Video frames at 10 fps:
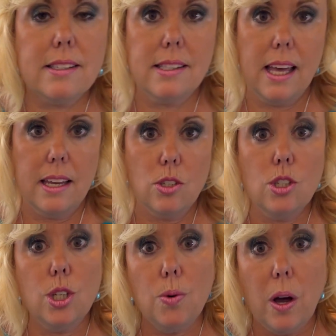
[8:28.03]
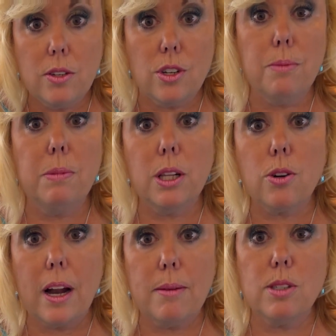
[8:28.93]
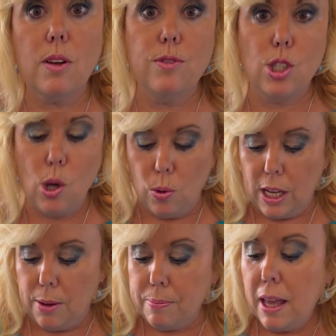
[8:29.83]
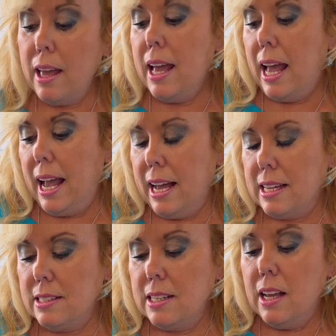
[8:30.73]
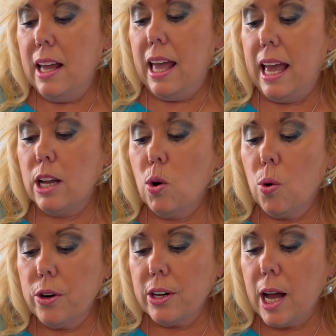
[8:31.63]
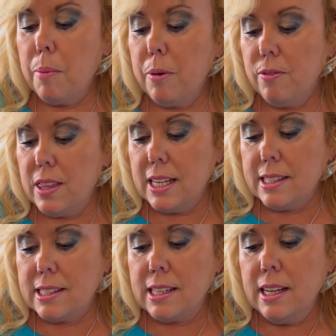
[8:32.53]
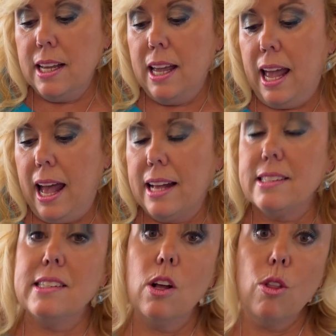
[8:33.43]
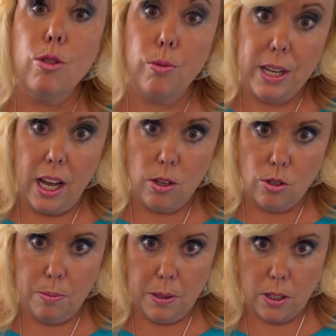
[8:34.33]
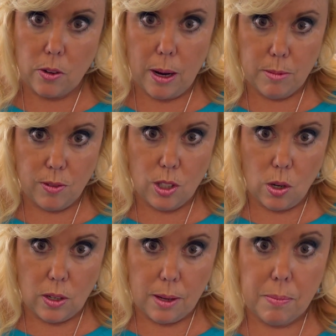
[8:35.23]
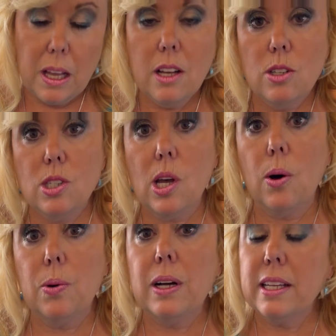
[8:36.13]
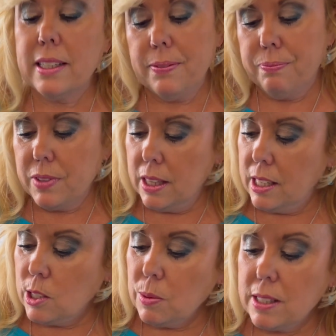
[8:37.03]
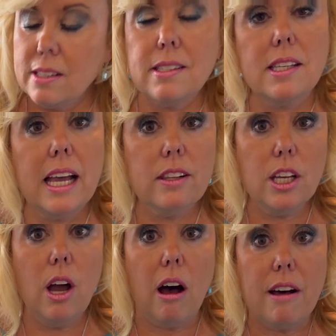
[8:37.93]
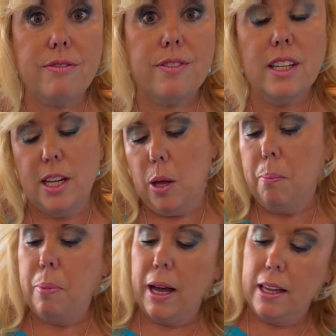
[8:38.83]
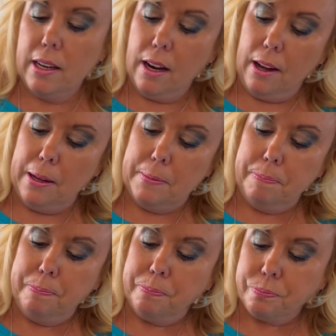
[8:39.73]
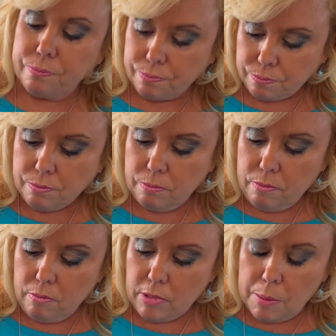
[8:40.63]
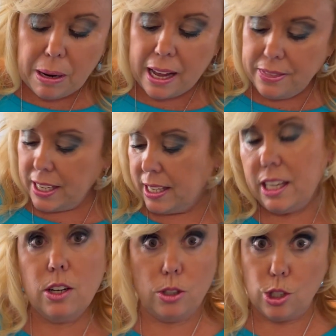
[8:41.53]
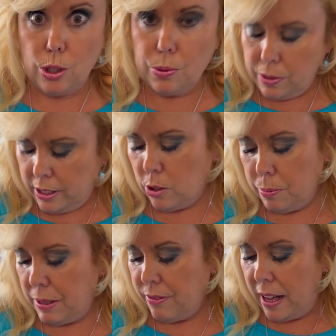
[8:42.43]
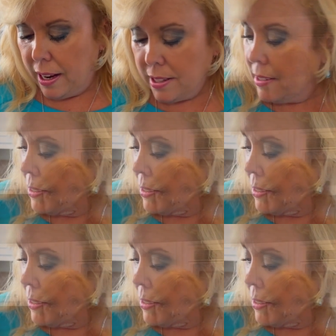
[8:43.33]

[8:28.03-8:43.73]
than 200 milligrams of sodium. And a 1/4 cup of this has 300 milligrams of sodium. So this was slightly off, but I think it'll do. It'll be fine.